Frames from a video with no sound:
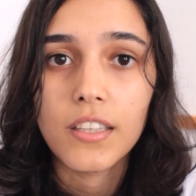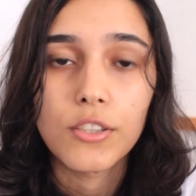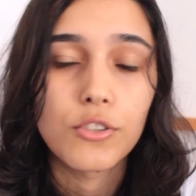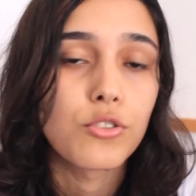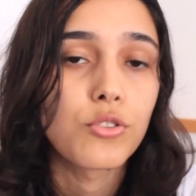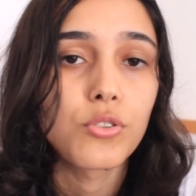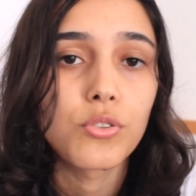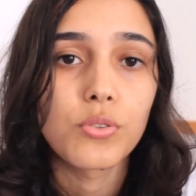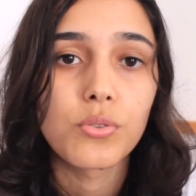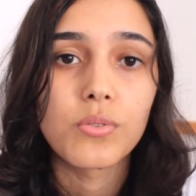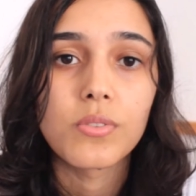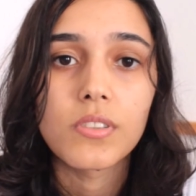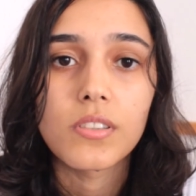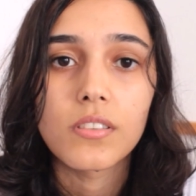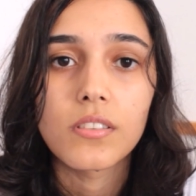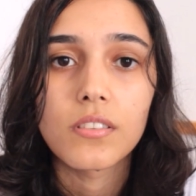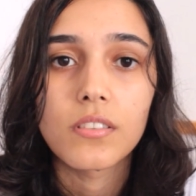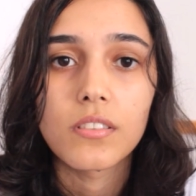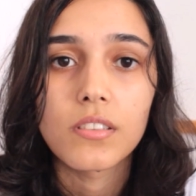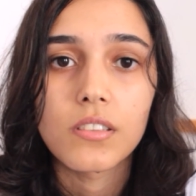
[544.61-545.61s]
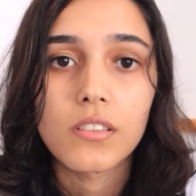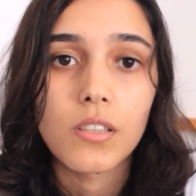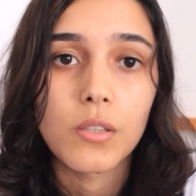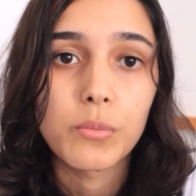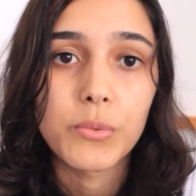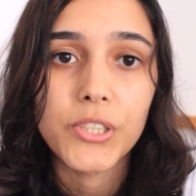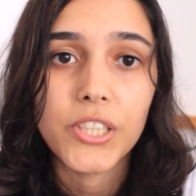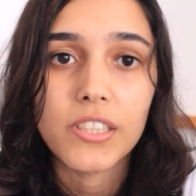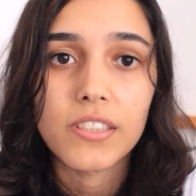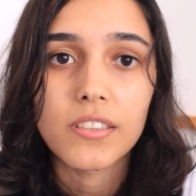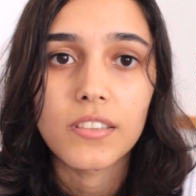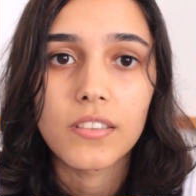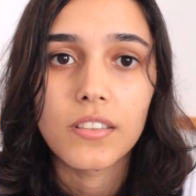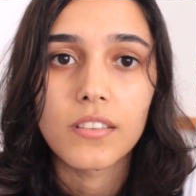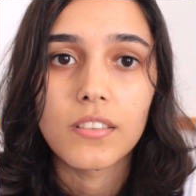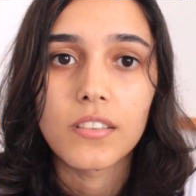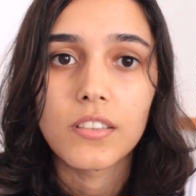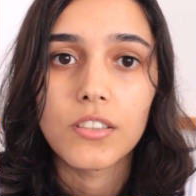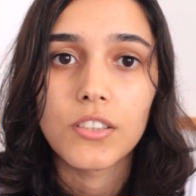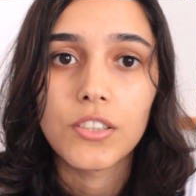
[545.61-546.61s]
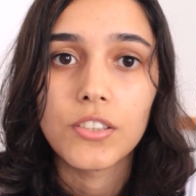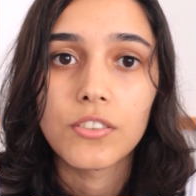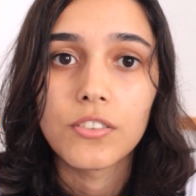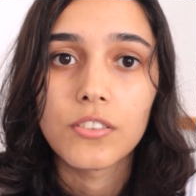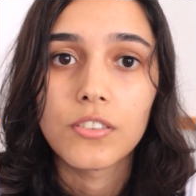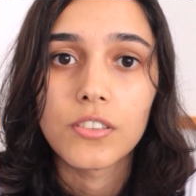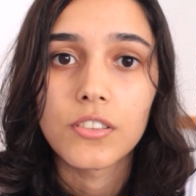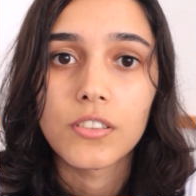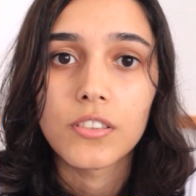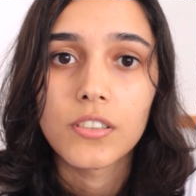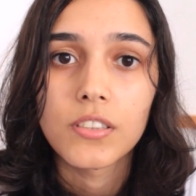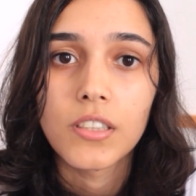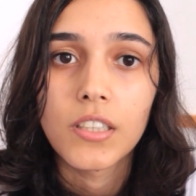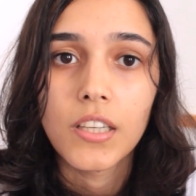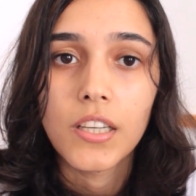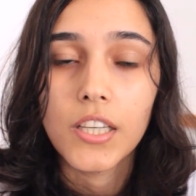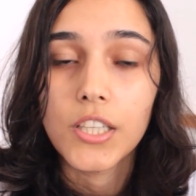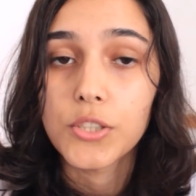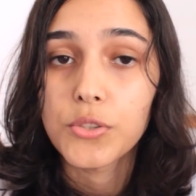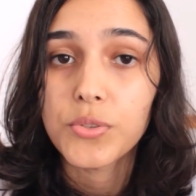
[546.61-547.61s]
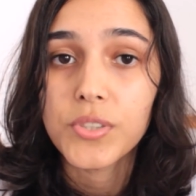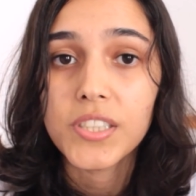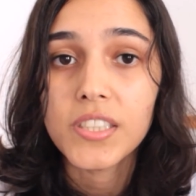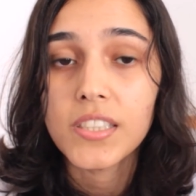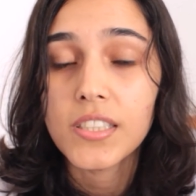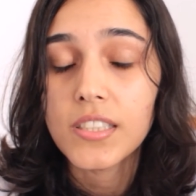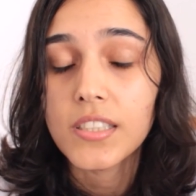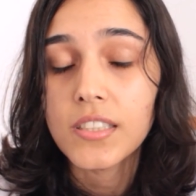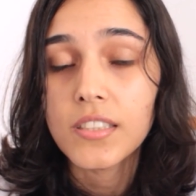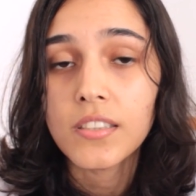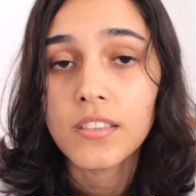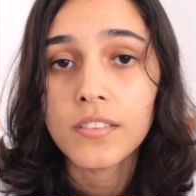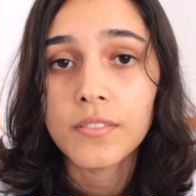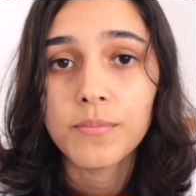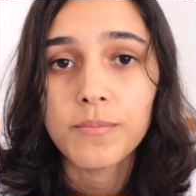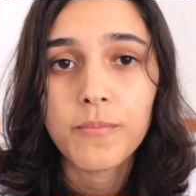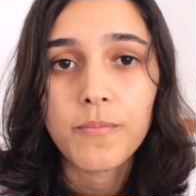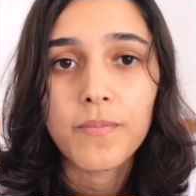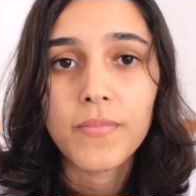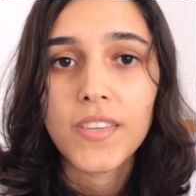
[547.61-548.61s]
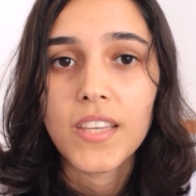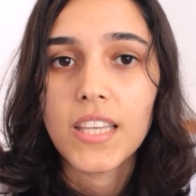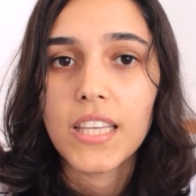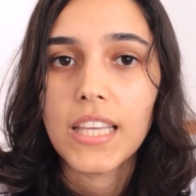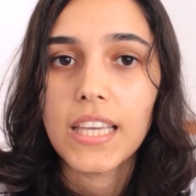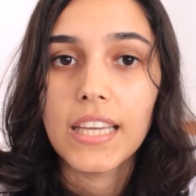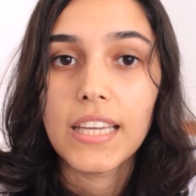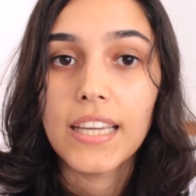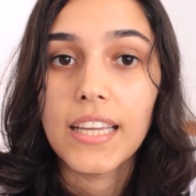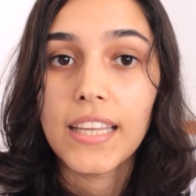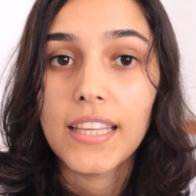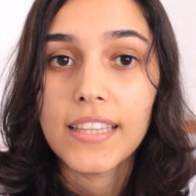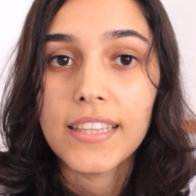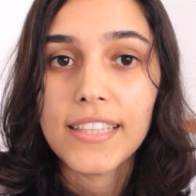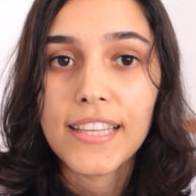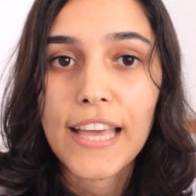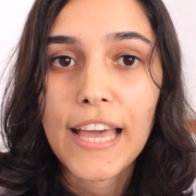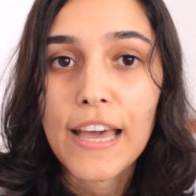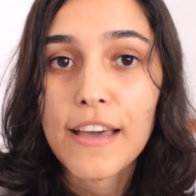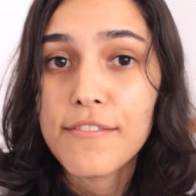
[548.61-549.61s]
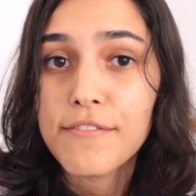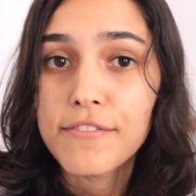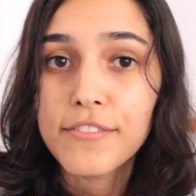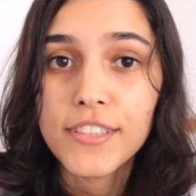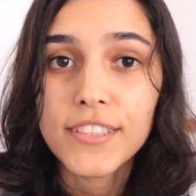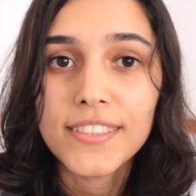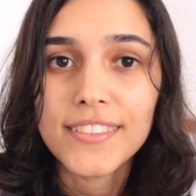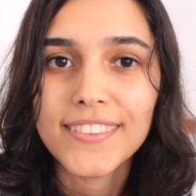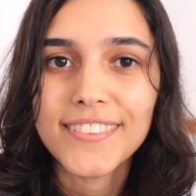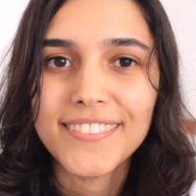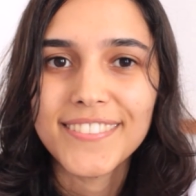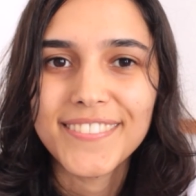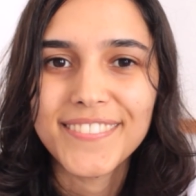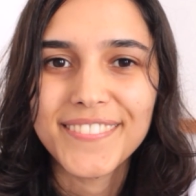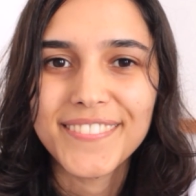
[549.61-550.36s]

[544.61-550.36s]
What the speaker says: And you choose a subject that you're interested in and have fun.